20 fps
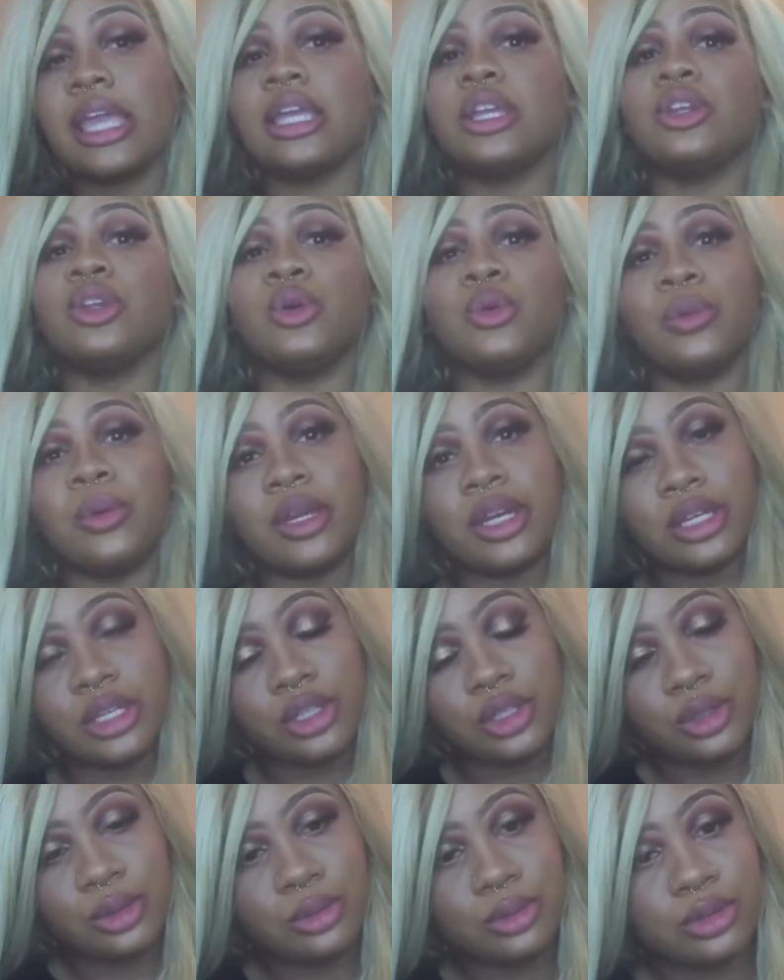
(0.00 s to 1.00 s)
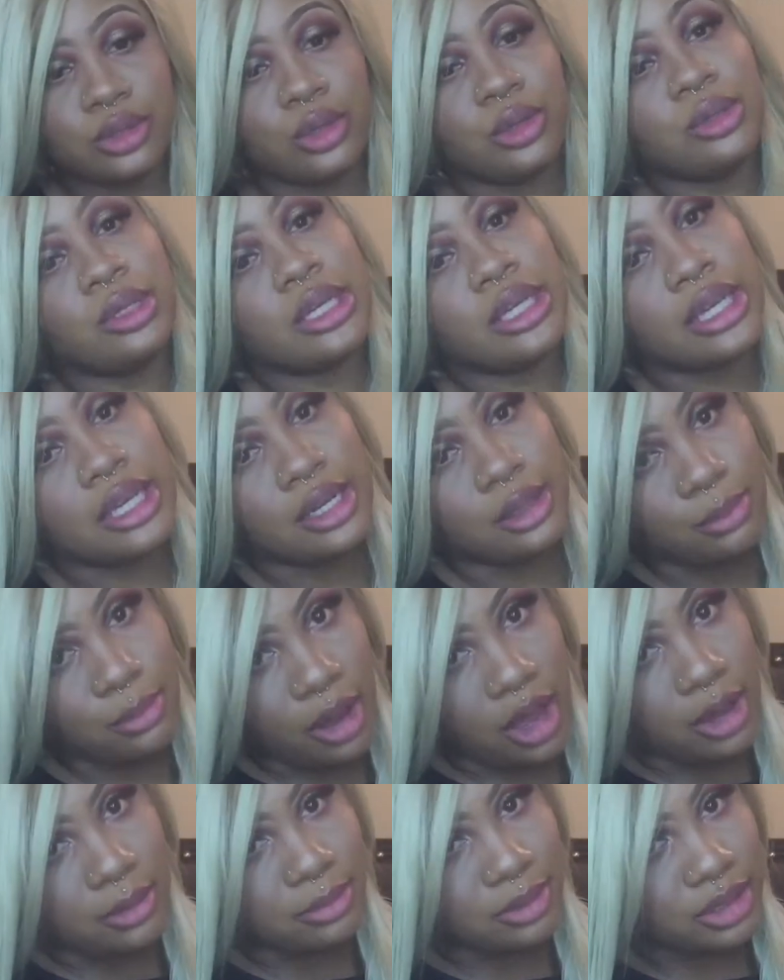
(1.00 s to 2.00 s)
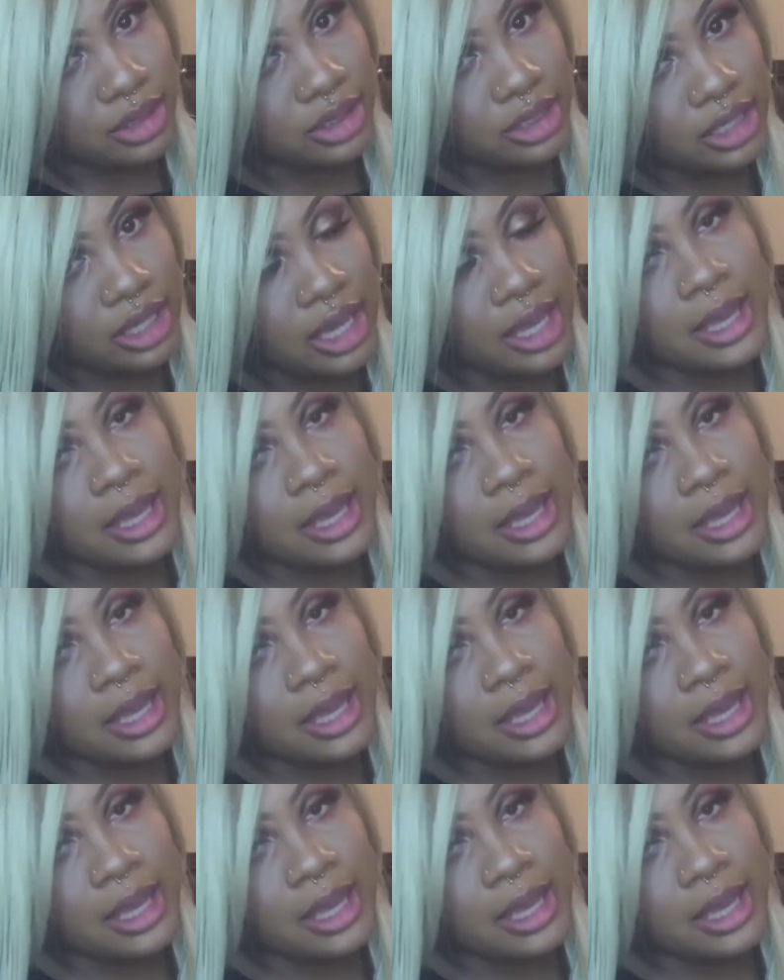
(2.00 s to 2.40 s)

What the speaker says: and do what it do so you can get it popping.